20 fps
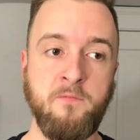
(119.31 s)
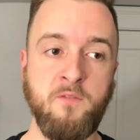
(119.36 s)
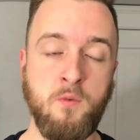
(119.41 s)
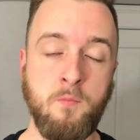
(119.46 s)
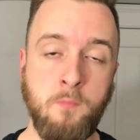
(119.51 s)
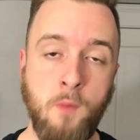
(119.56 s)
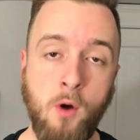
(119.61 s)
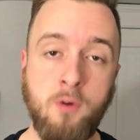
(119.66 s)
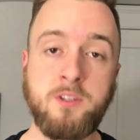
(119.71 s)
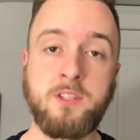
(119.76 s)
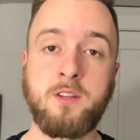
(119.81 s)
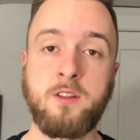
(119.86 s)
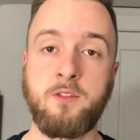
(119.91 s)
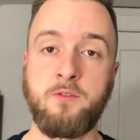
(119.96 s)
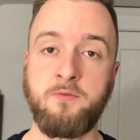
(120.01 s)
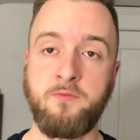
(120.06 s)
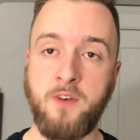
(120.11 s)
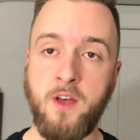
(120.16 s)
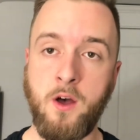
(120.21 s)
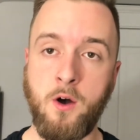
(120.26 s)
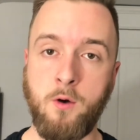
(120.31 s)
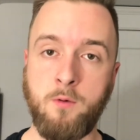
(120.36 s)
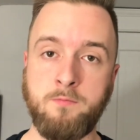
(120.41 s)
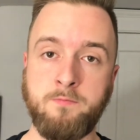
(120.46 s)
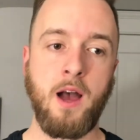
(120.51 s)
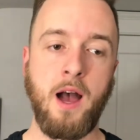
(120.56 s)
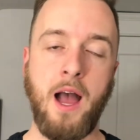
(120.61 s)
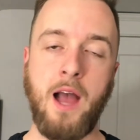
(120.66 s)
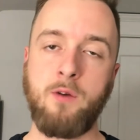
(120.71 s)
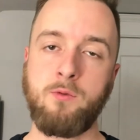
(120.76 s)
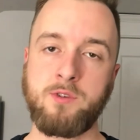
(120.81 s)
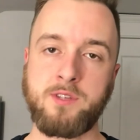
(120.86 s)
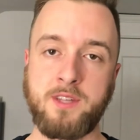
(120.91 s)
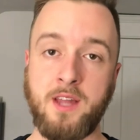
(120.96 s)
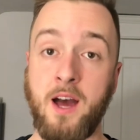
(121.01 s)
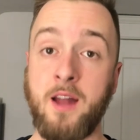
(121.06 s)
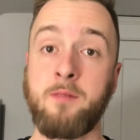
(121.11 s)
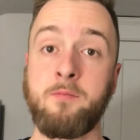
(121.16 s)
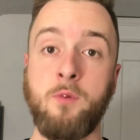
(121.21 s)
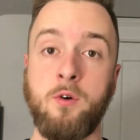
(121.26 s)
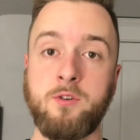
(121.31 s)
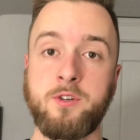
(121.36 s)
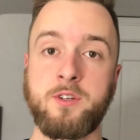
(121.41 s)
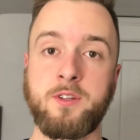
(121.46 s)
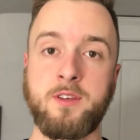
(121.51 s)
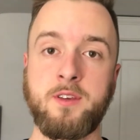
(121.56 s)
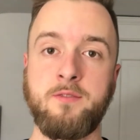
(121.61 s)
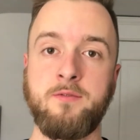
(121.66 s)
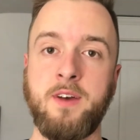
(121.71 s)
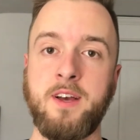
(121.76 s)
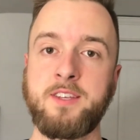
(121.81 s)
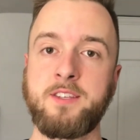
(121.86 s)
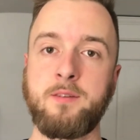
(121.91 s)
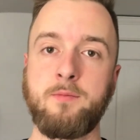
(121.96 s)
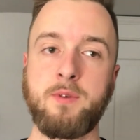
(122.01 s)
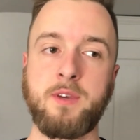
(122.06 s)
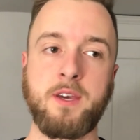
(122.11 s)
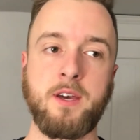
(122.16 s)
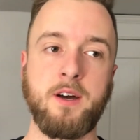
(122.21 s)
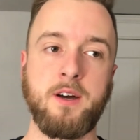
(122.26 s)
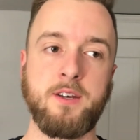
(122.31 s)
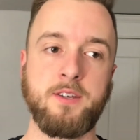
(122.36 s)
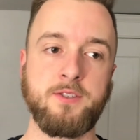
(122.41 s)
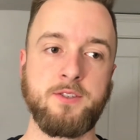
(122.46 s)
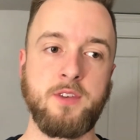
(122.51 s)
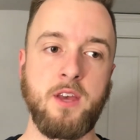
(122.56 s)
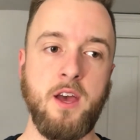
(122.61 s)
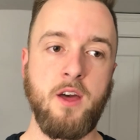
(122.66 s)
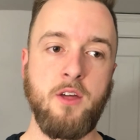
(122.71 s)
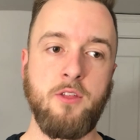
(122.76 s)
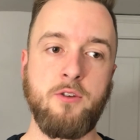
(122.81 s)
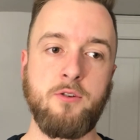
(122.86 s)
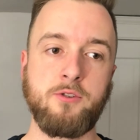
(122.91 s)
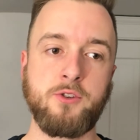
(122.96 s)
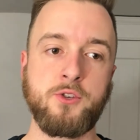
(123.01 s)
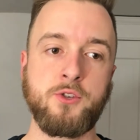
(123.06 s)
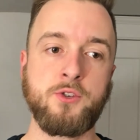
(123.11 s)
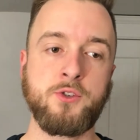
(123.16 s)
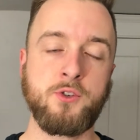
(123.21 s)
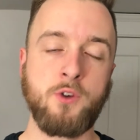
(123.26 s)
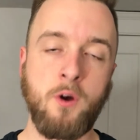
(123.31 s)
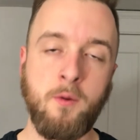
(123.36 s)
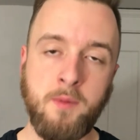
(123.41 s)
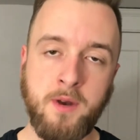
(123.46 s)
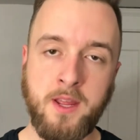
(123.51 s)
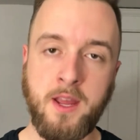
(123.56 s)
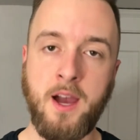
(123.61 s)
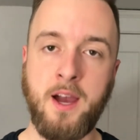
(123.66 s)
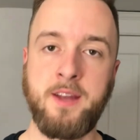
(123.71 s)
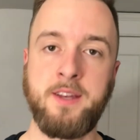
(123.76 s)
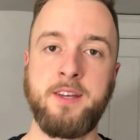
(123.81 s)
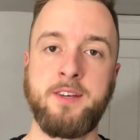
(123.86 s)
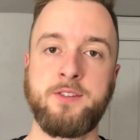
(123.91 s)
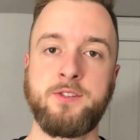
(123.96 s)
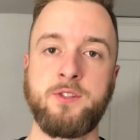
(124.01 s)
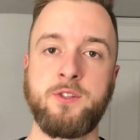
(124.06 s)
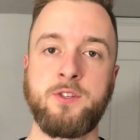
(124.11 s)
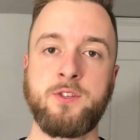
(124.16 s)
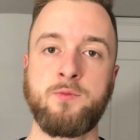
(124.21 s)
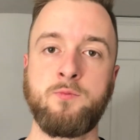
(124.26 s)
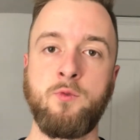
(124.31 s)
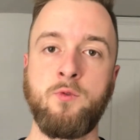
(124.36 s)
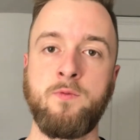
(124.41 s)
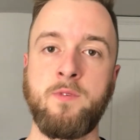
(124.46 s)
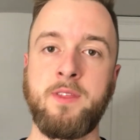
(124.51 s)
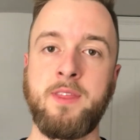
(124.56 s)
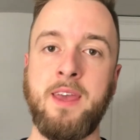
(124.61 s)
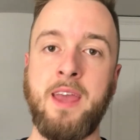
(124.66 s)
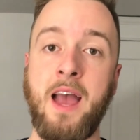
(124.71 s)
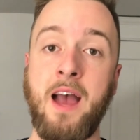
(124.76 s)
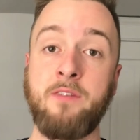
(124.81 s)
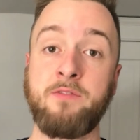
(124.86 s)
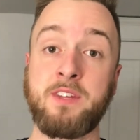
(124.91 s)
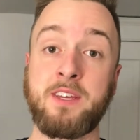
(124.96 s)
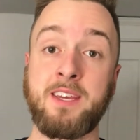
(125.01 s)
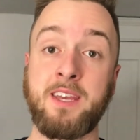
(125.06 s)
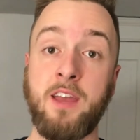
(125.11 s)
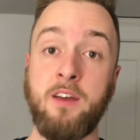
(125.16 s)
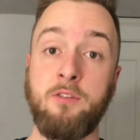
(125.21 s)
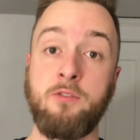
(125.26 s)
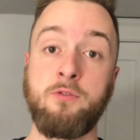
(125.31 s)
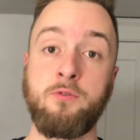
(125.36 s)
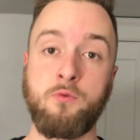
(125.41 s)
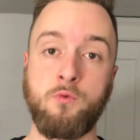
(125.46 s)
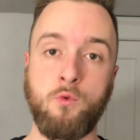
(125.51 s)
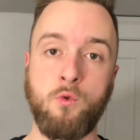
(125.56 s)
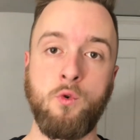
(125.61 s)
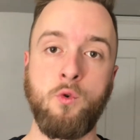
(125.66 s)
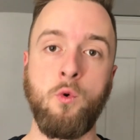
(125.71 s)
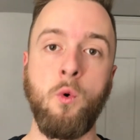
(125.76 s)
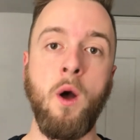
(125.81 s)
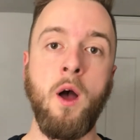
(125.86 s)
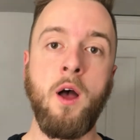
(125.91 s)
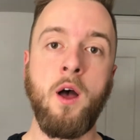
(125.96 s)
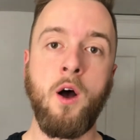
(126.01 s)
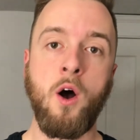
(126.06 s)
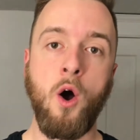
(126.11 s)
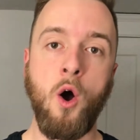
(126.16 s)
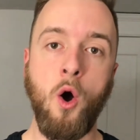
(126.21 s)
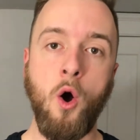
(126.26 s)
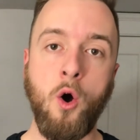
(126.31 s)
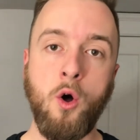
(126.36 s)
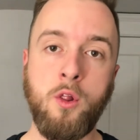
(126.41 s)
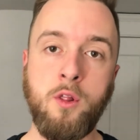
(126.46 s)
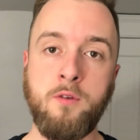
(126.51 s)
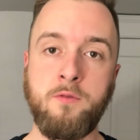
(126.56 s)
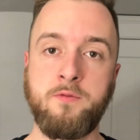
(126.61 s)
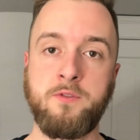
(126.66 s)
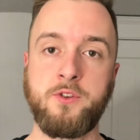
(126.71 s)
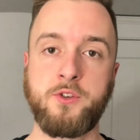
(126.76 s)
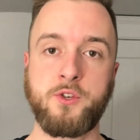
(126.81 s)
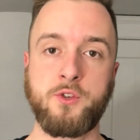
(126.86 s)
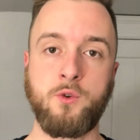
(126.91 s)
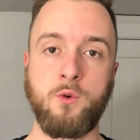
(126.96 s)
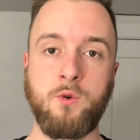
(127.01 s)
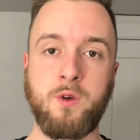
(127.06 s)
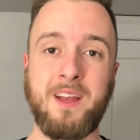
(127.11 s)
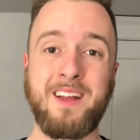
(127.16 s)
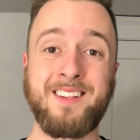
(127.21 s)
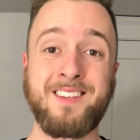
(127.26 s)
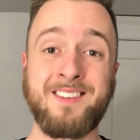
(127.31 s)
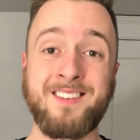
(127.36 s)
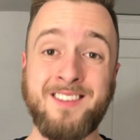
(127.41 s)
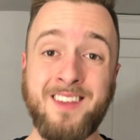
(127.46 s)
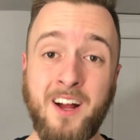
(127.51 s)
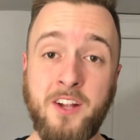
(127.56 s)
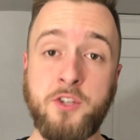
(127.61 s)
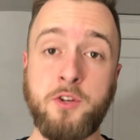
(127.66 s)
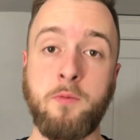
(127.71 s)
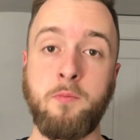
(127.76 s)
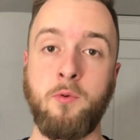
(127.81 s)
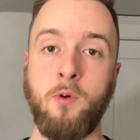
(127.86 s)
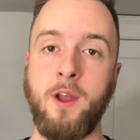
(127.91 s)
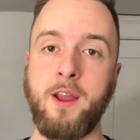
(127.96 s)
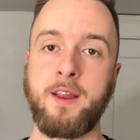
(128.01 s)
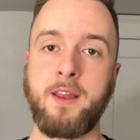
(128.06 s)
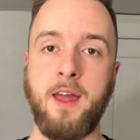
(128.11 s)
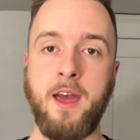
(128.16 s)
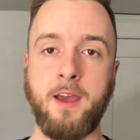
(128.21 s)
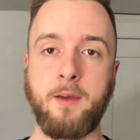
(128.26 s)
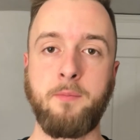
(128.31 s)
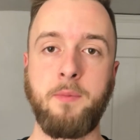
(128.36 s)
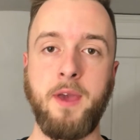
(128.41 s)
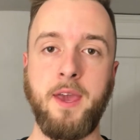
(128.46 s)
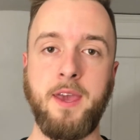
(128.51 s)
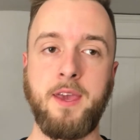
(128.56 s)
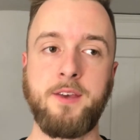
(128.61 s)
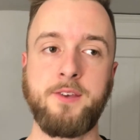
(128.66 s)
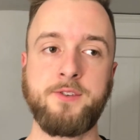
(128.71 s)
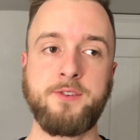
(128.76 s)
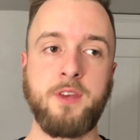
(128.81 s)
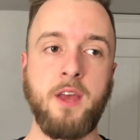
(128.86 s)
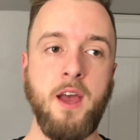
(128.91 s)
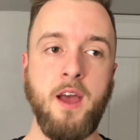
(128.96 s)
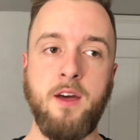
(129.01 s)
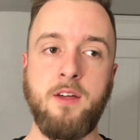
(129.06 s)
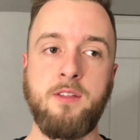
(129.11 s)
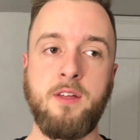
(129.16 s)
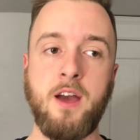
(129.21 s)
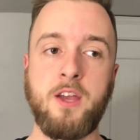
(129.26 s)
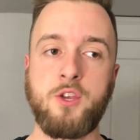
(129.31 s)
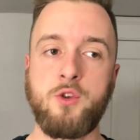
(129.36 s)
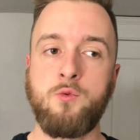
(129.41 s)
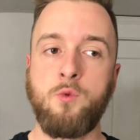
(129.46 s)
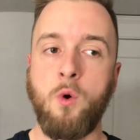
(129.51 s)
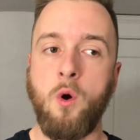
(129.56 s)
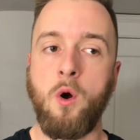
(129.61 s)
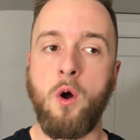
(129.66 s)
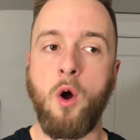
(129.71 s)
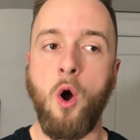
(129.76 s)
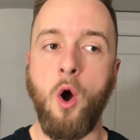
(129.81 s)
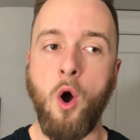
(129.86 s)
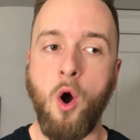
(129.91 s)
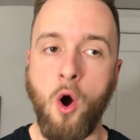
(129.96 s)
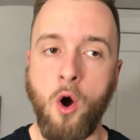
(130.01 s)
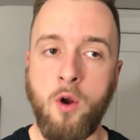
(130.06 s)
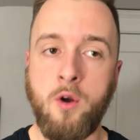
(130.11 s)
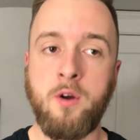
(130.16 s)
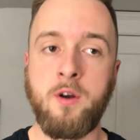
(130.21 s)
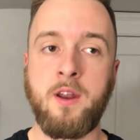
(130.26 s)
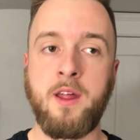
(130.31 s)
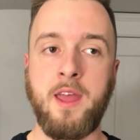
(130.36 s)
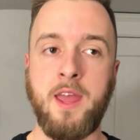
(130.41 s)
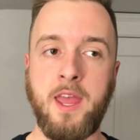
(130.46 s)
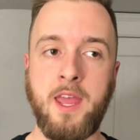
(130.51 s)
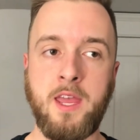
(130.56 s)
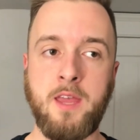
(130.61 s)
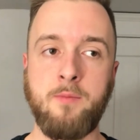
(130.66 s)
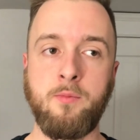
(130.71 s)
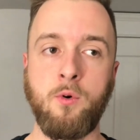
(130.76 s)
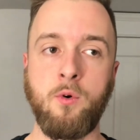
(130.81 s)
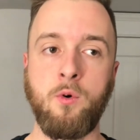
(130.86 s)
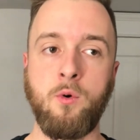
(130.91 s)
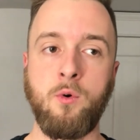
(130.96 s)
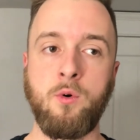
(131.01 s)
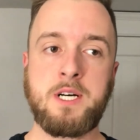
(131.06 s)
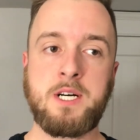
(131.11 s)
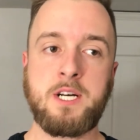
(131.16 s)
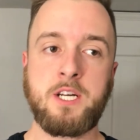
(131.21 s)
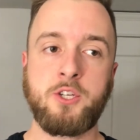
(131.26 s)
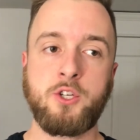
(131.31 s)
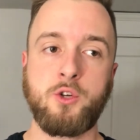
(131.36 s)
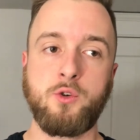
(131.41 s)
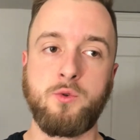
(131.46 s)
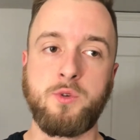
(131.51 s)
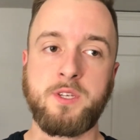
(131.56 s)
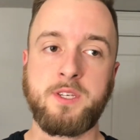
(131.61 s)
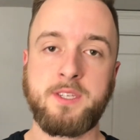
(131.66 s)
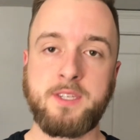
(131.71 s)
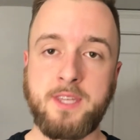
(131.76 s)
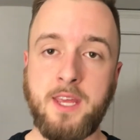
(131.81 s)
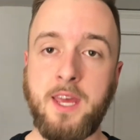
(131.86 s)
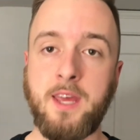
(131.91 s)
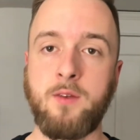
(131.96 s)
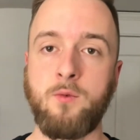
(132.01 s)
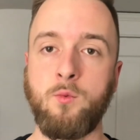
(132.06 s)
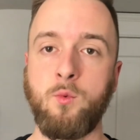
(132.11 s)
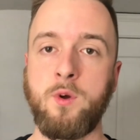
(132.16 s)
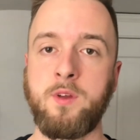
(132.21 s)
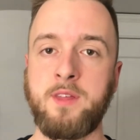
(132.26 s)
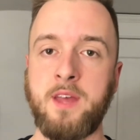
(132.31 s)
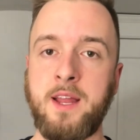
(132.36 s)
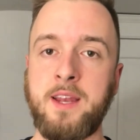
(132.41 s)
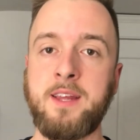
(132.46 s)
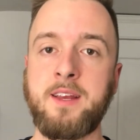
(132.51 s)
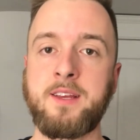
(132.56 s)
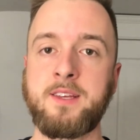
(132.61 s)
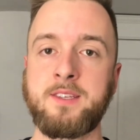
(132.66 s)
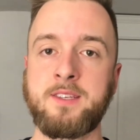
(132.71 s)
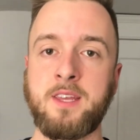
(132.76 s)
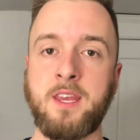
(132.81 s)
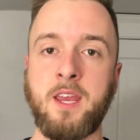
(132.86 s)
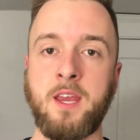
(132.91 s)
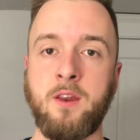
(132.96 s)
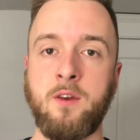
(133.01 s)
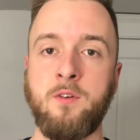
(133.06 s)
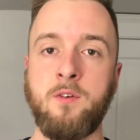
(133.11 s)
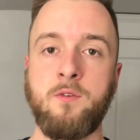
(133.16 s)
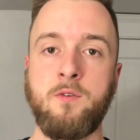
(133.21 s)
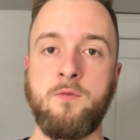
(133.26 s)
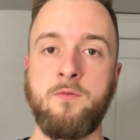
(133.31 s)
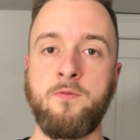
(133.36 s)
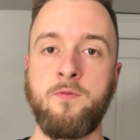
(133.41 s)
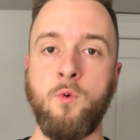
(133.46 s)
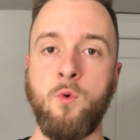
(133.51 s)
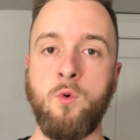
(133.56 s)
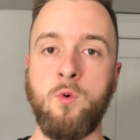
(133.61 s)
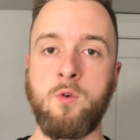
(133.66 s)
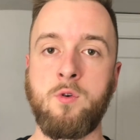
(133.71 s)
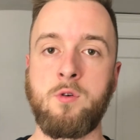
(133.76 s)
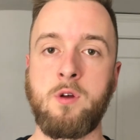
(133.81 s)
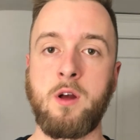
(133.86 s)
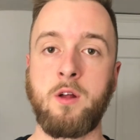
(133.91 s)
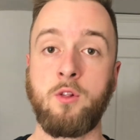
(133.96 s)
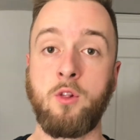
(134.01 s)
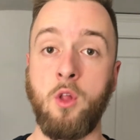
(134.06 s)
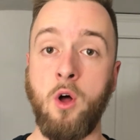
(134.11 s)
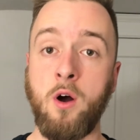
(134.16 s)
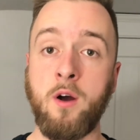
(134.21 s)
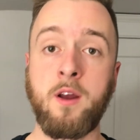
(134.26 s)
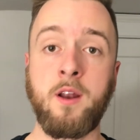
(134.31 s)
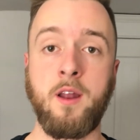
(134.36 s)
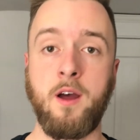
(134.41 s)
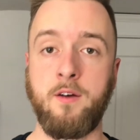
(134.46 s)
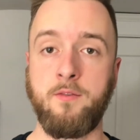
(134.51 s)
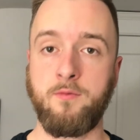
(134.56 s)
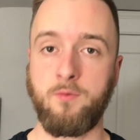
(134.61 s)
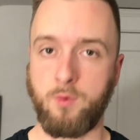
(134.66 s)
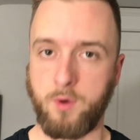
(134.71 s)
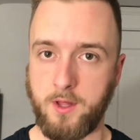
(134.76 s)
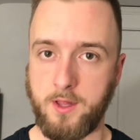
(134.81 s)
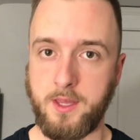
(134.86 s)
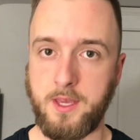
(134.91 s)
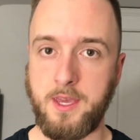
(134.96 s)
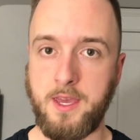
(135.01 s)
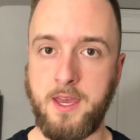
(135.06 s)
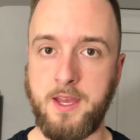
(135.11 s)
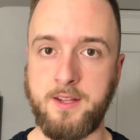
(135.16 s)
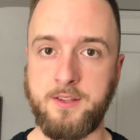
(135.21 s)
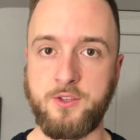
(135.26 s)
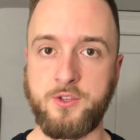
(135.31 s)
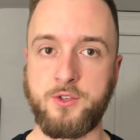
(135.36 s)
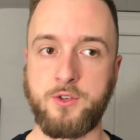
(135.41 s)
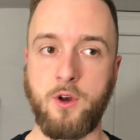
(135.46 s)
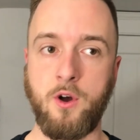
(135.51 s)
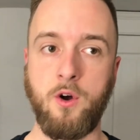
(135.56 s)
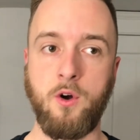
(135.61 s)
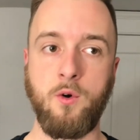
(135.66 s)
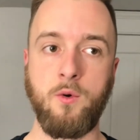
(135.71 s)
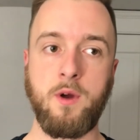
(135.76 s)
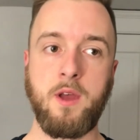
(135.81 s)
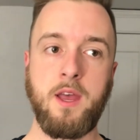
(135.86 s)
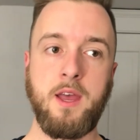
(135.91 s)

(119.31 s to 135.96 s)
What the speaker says: For most of the film, I was not emotionally invested because there's so many ideas in this movie. They have to get through all of the story at such a breakneck pace that you aren't able to sit with any scene for long enough, really. And so